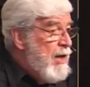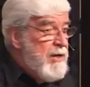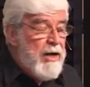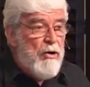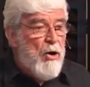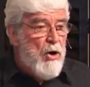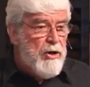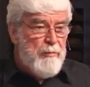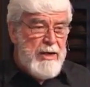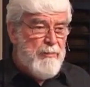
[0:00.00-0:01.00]
Yet all the
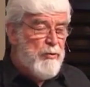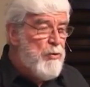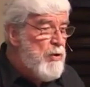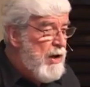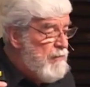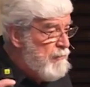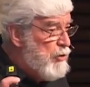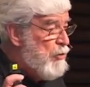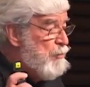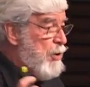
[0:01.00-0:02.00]
people who I've
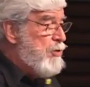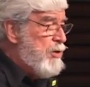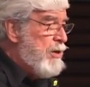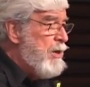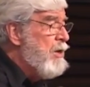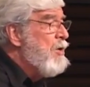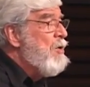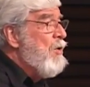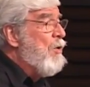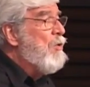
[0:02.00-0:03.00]
known personally
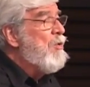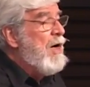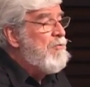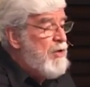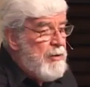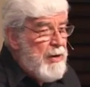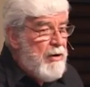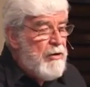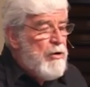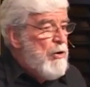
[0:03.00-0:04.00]
or who I've read
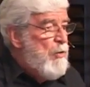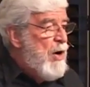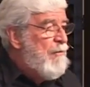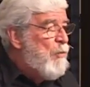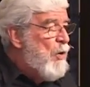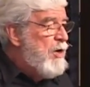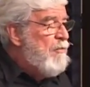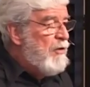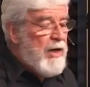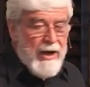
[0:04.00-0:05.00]
about who have
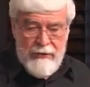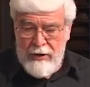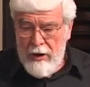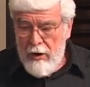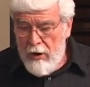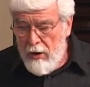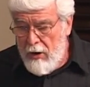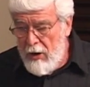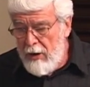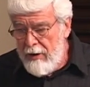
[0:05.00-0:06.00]
wonderful lives
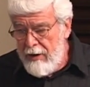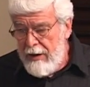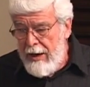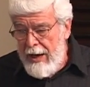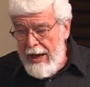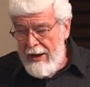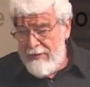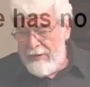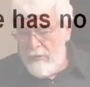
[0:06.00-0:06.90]
all have it